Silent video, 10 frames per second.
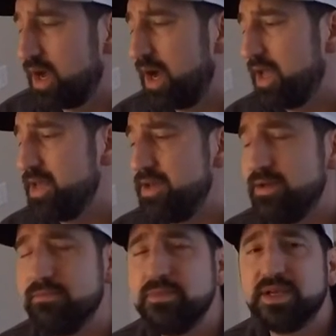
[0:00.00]
I
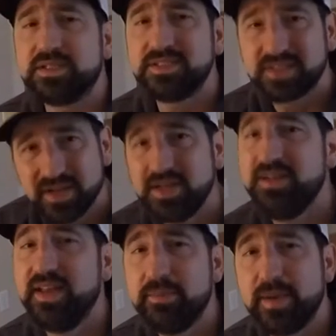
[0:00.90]
am excited
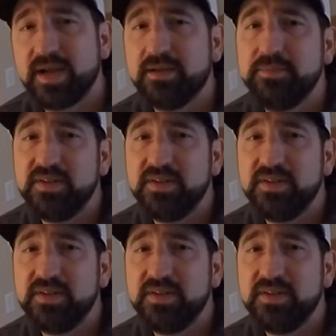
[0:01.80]
to get back up